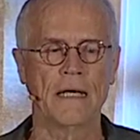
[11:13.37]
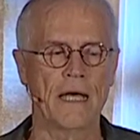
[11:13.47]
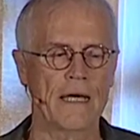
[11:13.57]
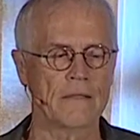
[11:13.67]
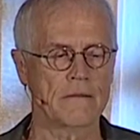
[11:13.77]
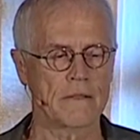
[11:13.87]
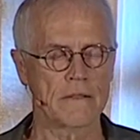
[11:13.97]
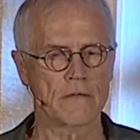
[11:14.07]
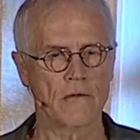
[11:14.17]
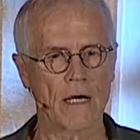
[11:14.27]
And
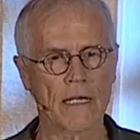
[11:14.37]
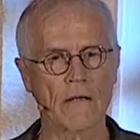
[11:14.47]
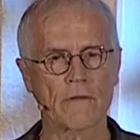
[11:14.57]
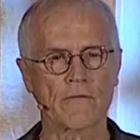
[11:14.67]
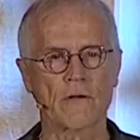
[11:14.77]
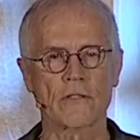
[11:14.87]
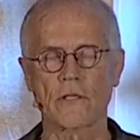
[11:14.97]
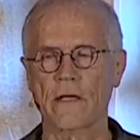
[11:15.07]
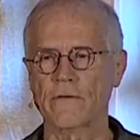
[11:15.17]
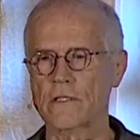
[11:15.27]
drawdown refers to
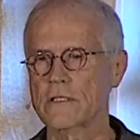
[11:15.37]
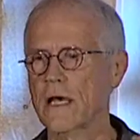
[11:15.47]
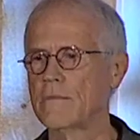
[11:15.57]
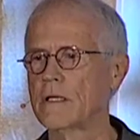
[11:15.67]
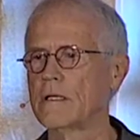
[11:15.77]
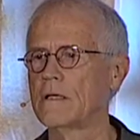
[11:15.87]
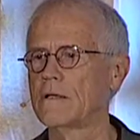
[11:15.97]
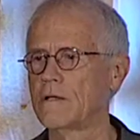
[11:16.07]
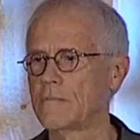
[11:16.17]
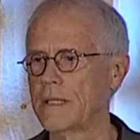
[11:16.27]
that first time on a year
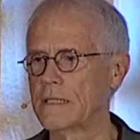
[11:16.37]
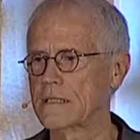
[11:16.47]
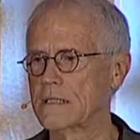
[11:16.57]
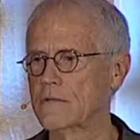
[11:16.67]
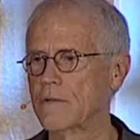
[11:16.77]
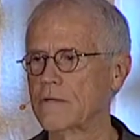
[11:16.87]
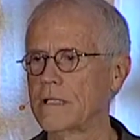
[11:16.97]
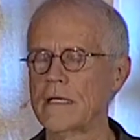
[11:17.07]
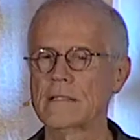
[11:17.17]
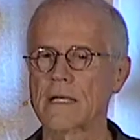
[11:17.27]
to year basis where
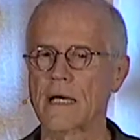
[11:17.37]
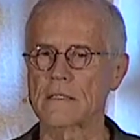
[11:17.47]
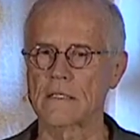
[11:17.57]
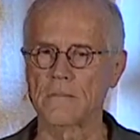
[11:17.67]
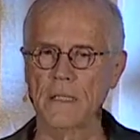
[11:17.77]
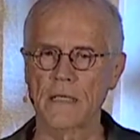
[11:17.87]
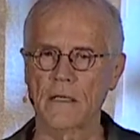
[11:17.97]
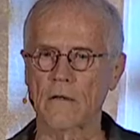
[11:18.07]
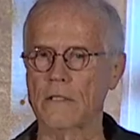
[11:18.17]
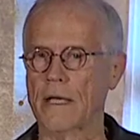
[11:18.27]
greenhouse gases peak
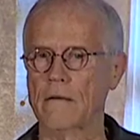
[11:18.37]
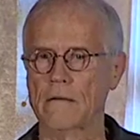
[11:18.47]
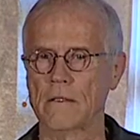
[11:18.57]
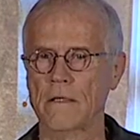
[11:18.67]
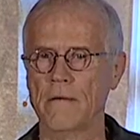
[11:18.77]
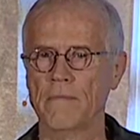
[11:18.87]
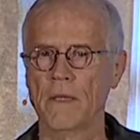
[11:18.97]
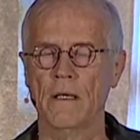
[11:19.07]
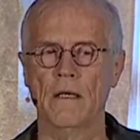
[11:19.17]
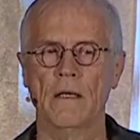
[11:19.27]
and go down.
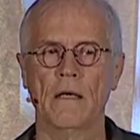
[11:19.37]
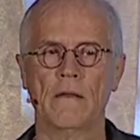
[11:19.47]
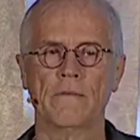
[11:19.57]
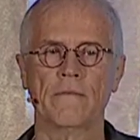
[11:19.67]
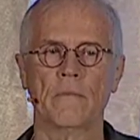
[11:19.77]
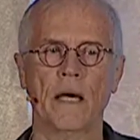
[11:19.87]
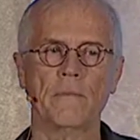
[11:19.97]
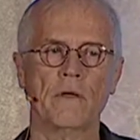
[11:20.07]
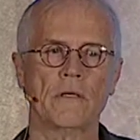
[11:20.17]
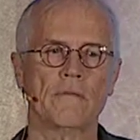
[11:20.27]
And from my
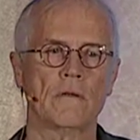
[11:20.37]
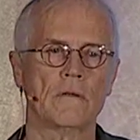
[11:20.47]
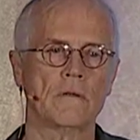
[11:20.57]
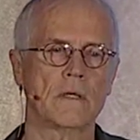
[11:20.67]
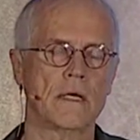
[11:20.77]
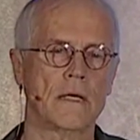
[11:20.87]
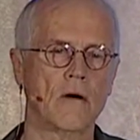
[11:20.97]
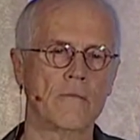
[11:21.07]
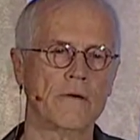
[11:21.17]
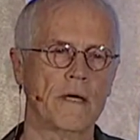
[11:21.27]
point of view, and I
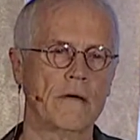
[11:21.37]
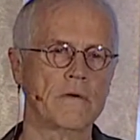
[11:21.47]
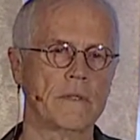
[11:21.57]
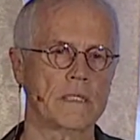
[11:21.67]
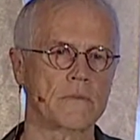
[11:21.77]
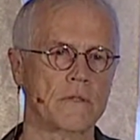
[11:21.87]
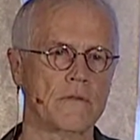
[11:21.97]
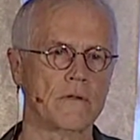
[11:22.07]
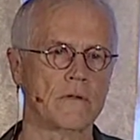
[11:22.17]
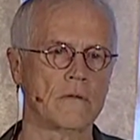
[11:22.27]
hope for everybody's point
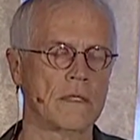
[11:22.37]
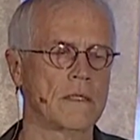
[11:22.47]
of view,